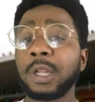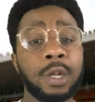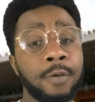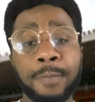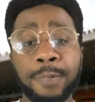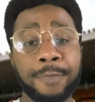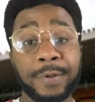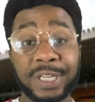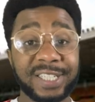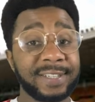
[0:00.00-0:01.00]
Liverpool
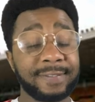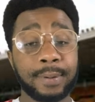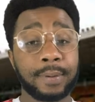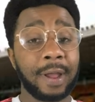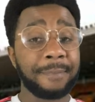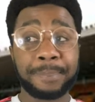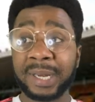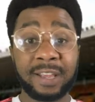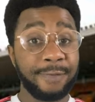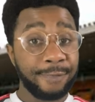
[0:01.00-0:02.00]
finishing, I
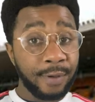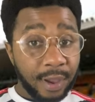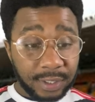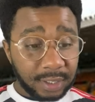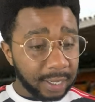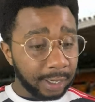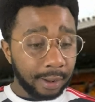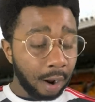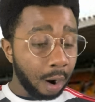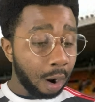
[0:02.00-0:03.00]
believe, third, and